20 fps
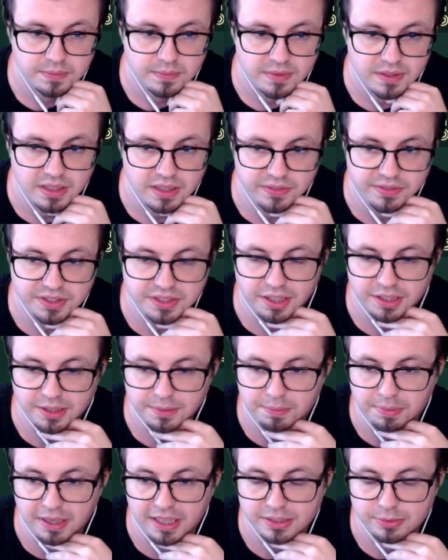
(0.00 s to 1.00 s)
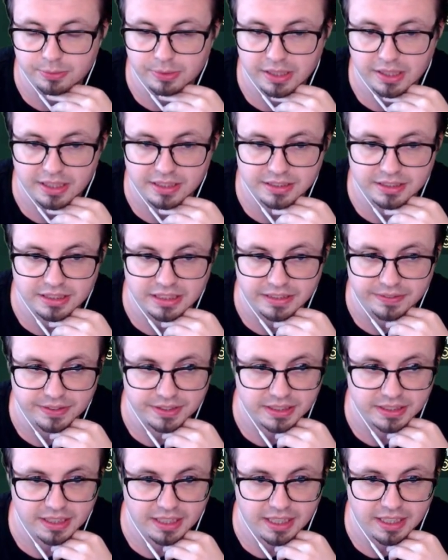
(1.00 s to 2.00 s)
If he's gonna place Wetland
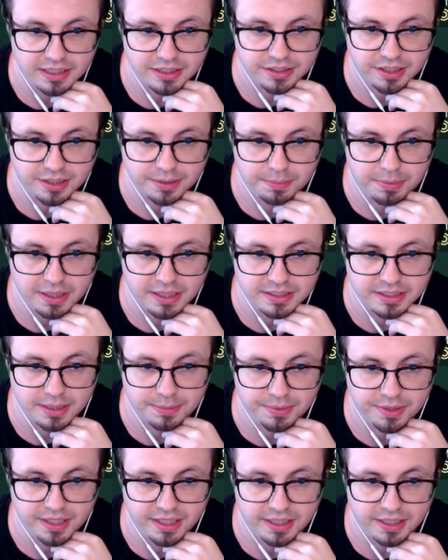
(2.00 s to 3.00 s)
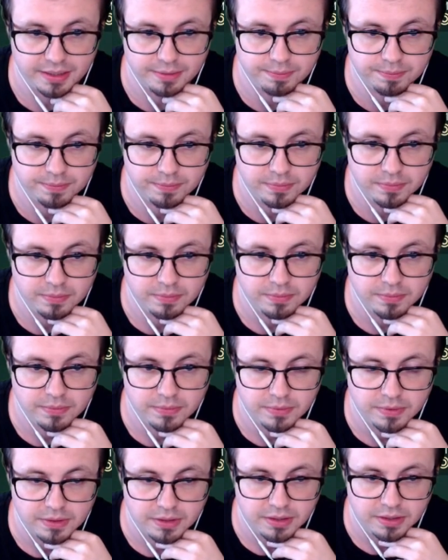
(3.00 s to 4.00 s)
Deceivers again, he's gonna place them here.
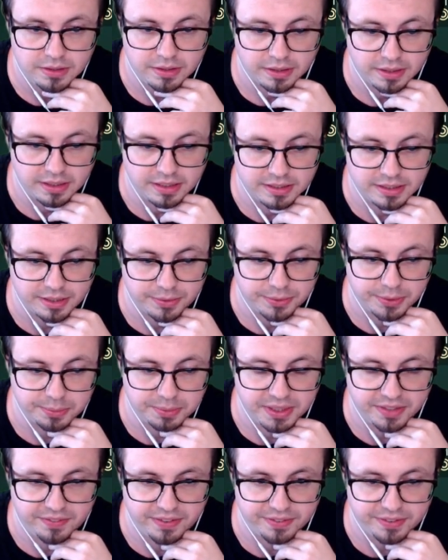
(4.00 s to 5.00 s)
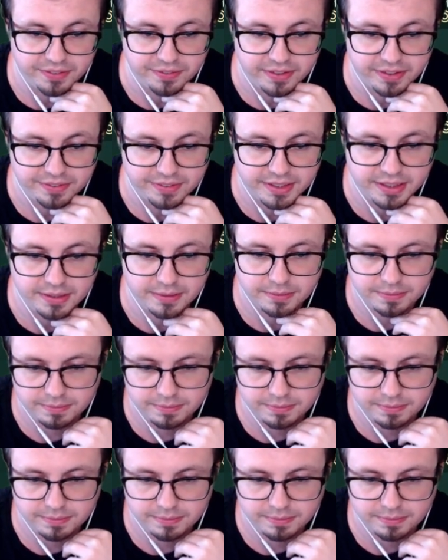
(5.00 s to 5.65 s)
So at least there will be a 50-50.